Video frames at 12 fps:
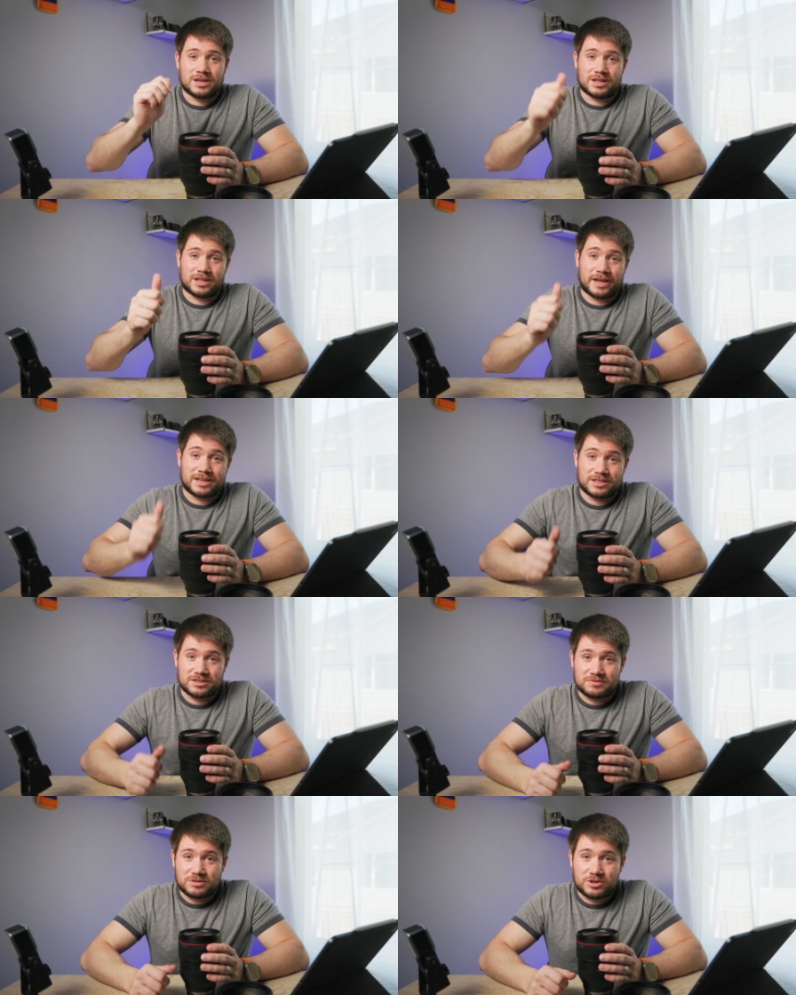like
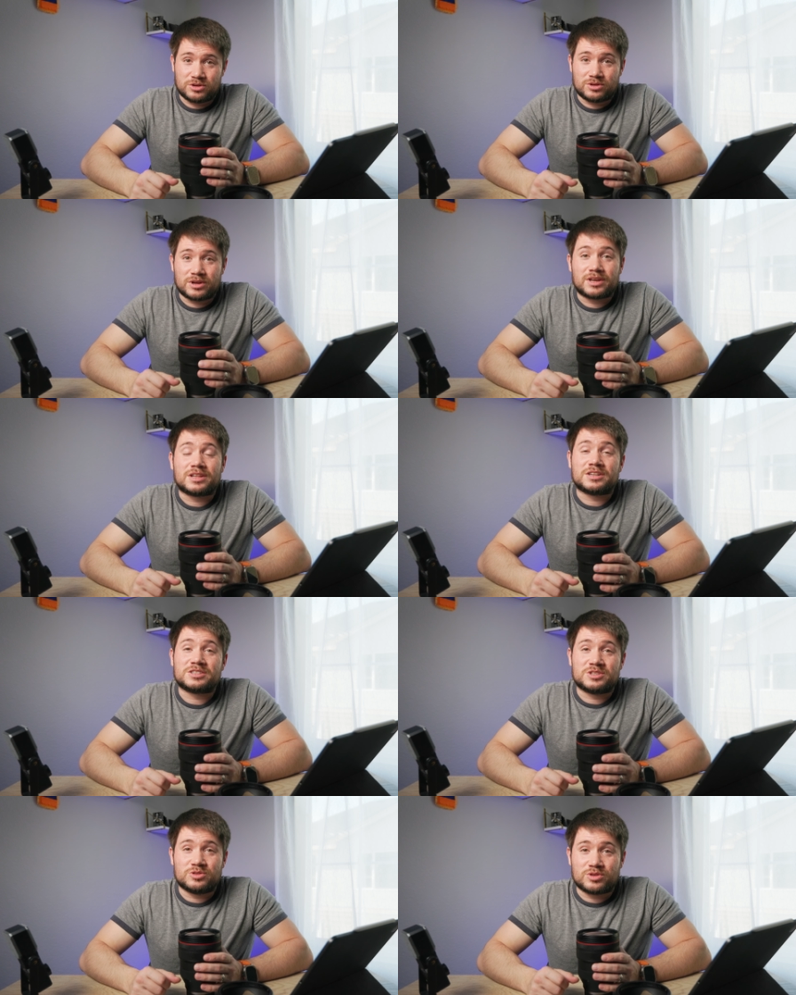this video, and I'll
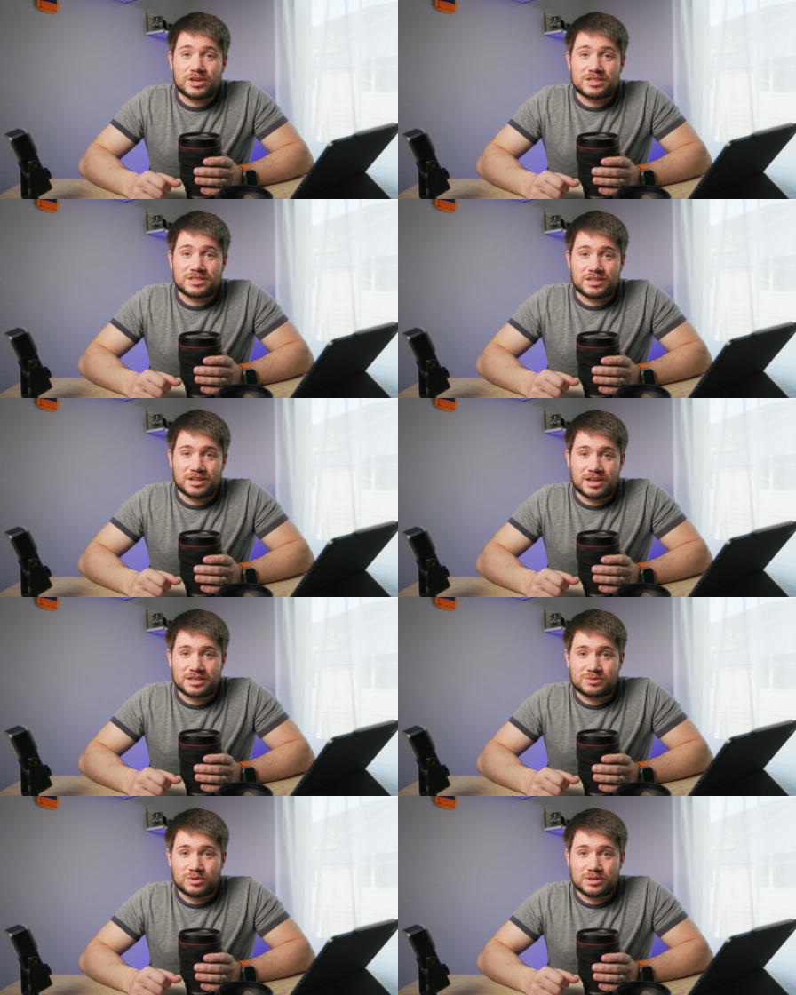see you guys in the
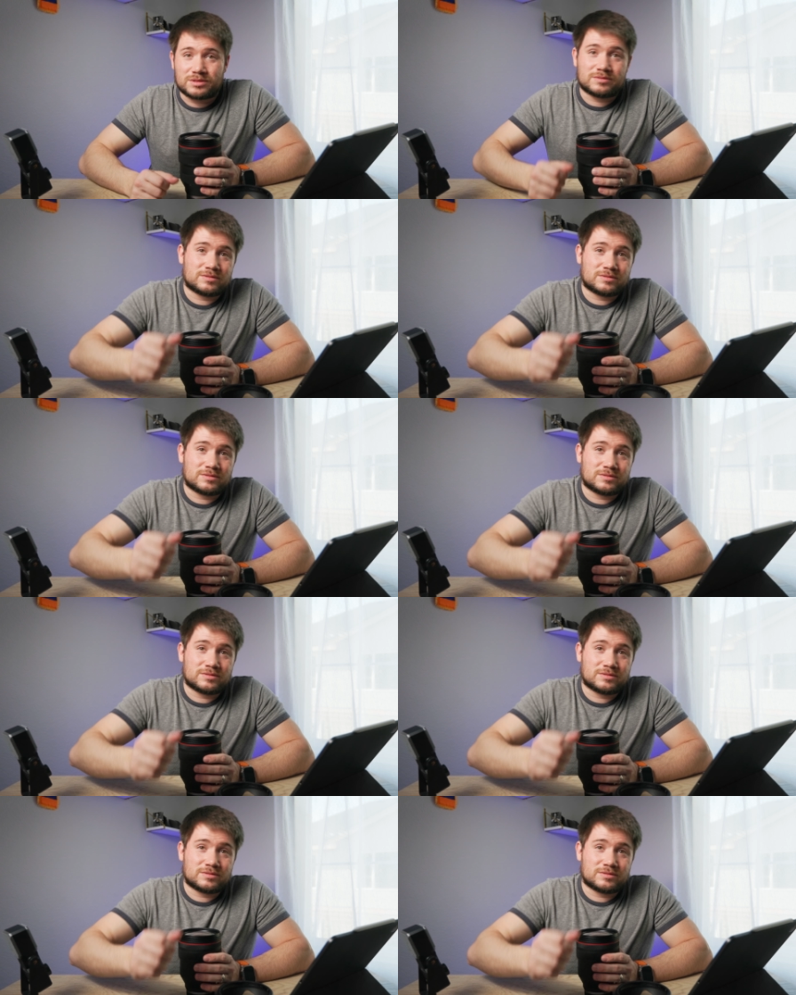next one.